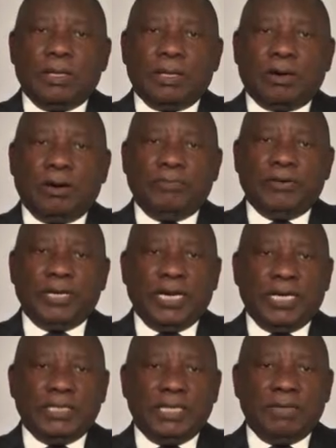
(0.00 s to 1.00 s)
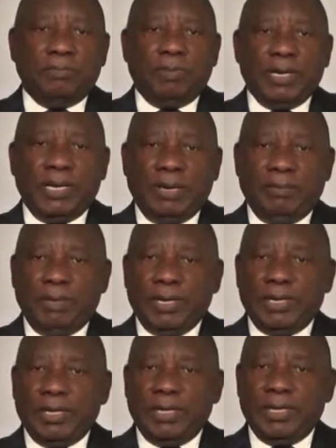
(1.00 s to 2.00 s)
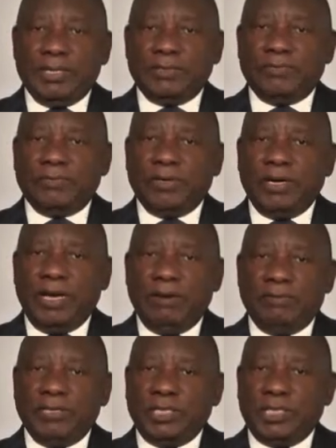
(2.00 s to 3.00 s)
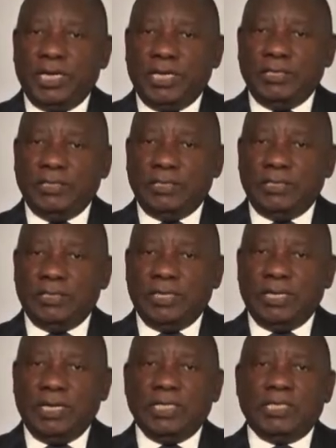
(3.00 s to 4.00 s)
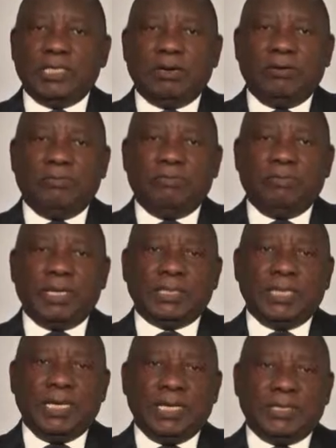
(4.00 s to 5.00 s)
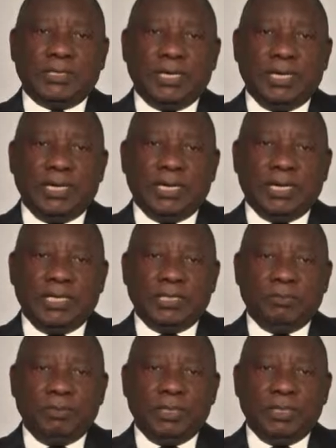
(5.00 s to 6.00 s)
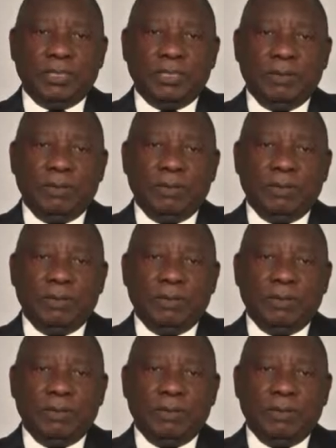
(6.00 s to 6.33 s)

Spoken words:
The COVID-19 pandemic has forever changed the nature of multilateral engagement,